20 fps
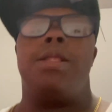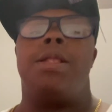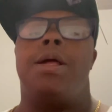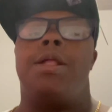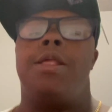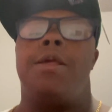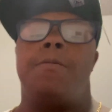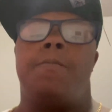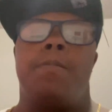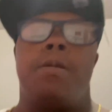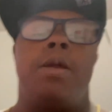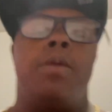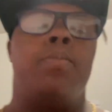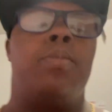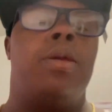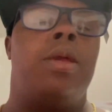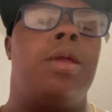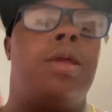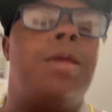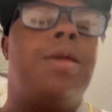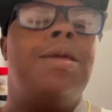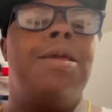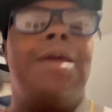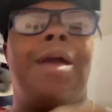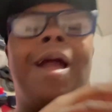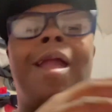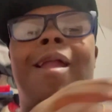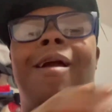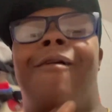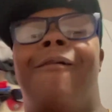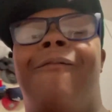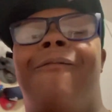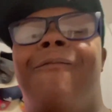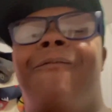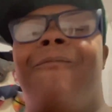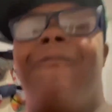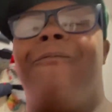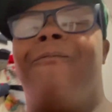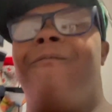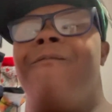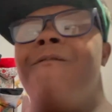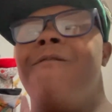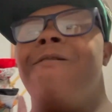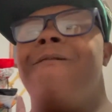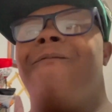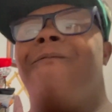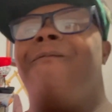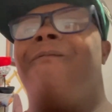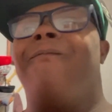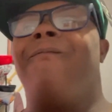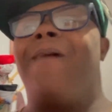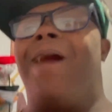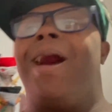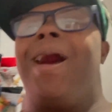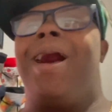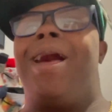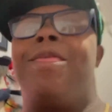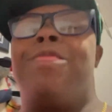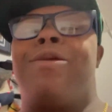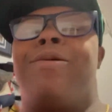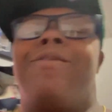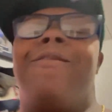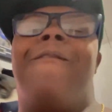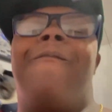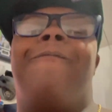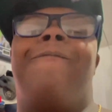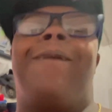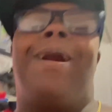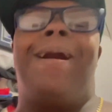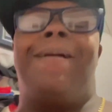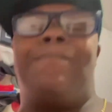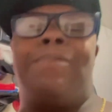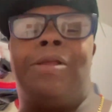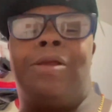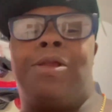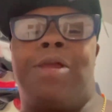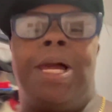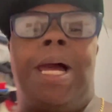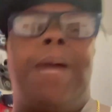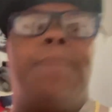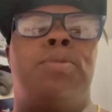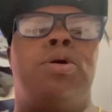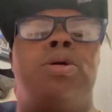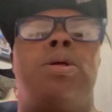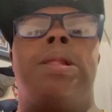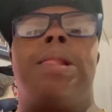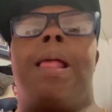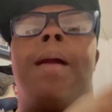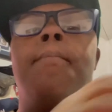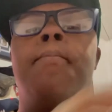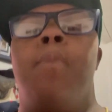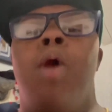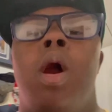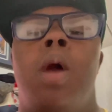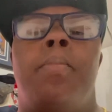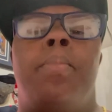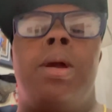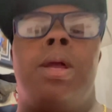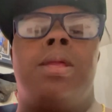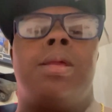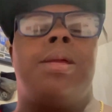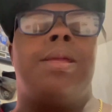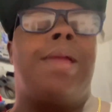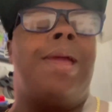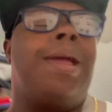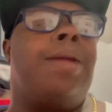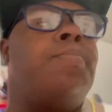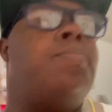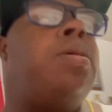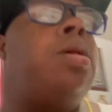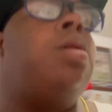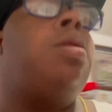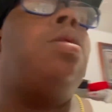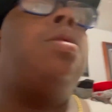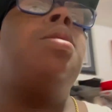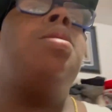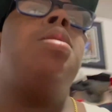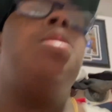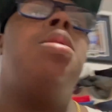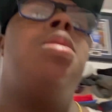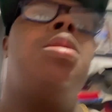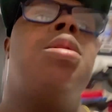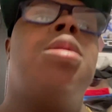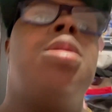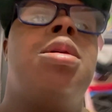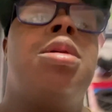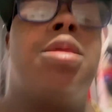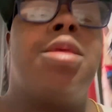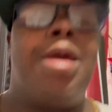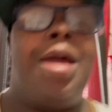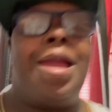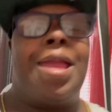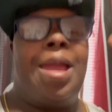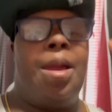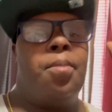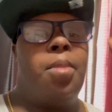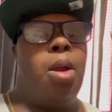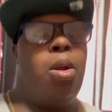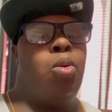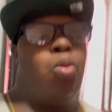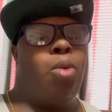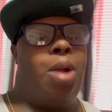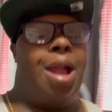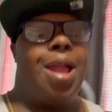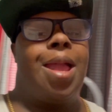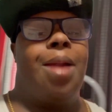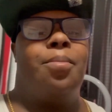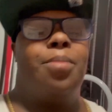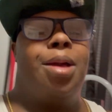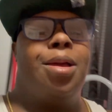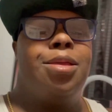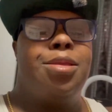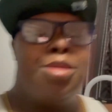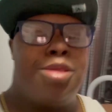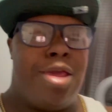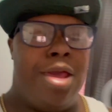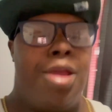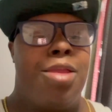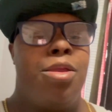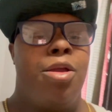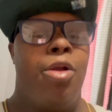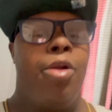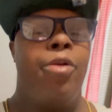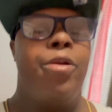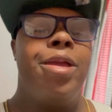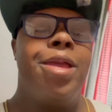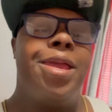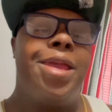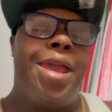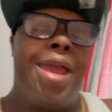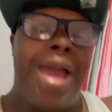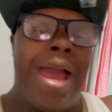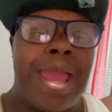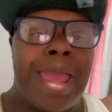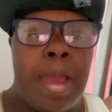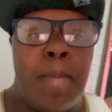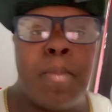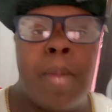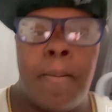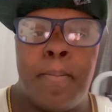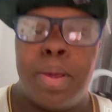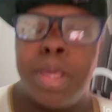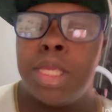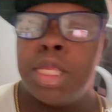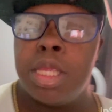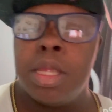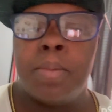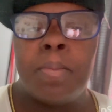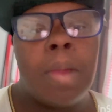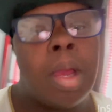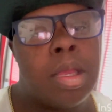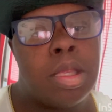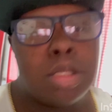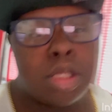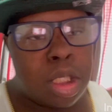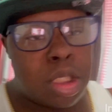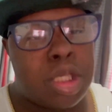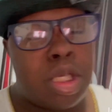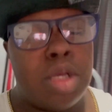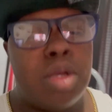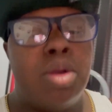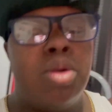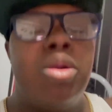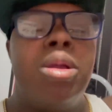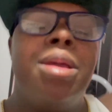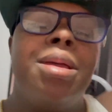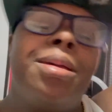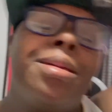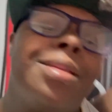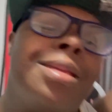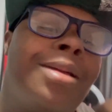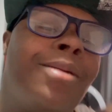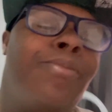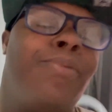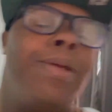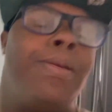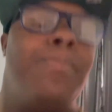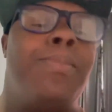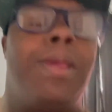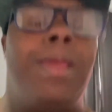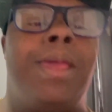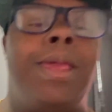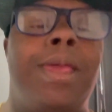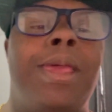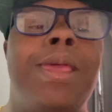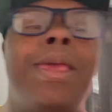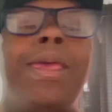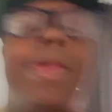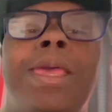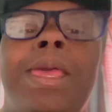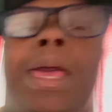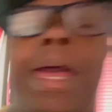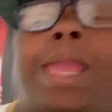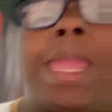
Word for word: like this film, man. I got five twenty five in the cobbles and I'm more better that man. So I got my I got my channel, I got my picture on my YouTube and I man. I